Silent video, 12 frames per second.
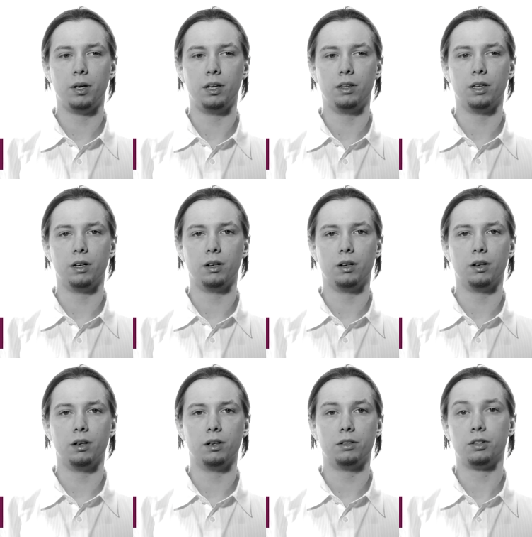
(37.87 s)
and then
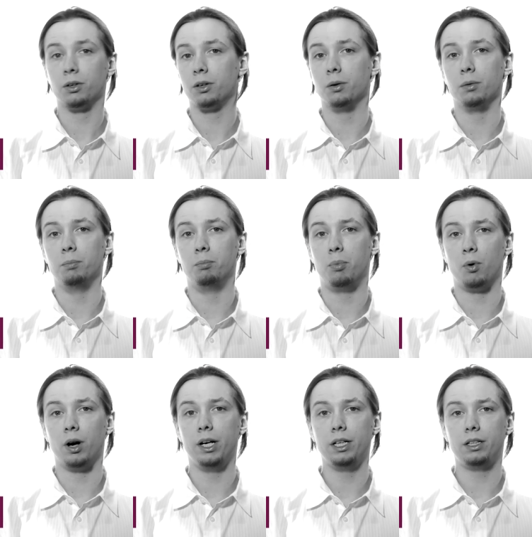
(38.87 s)
uh, took a
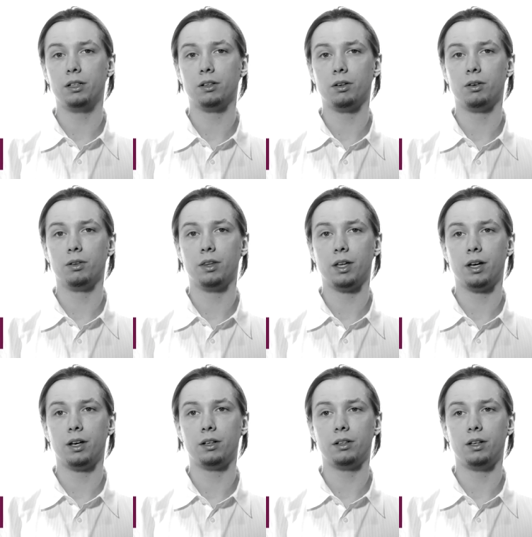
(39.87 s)
break on
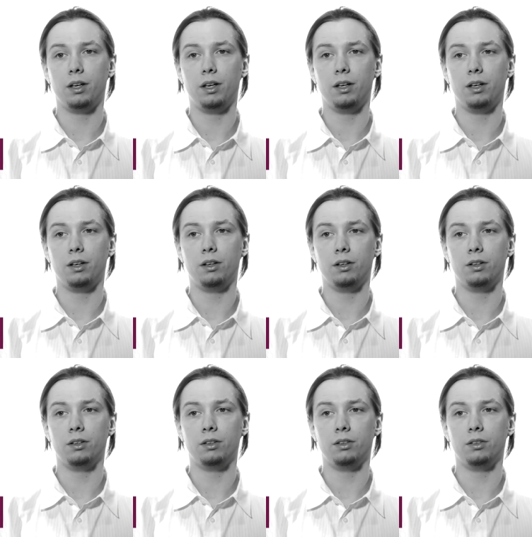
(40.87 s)
that
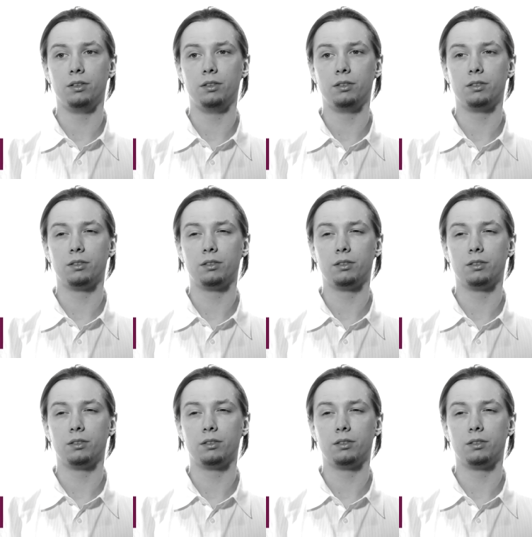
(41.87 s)
and